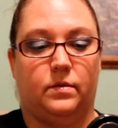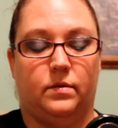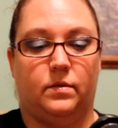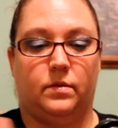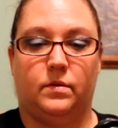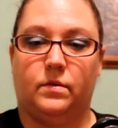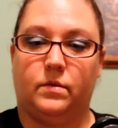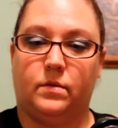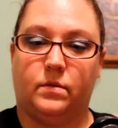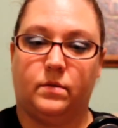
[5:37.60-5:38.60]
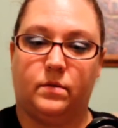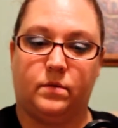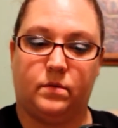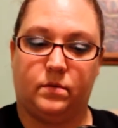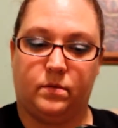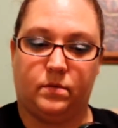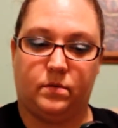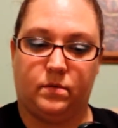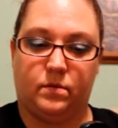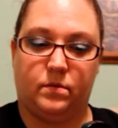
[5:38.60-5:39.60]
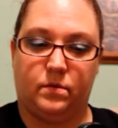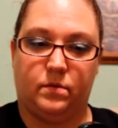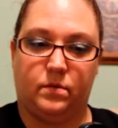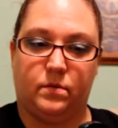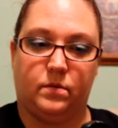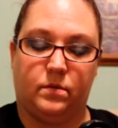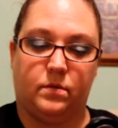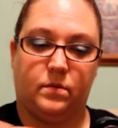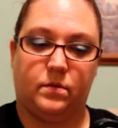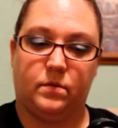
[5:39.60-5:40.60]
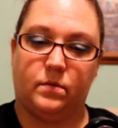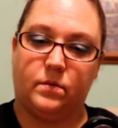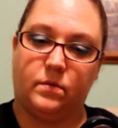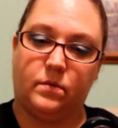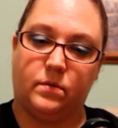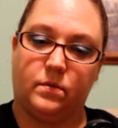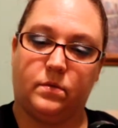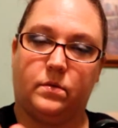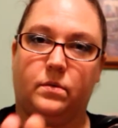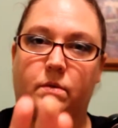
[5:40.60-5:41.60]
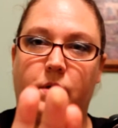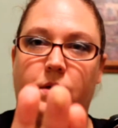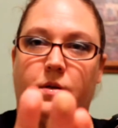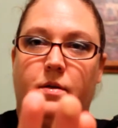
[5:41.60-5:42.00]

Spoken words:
No one is speaking in this clip.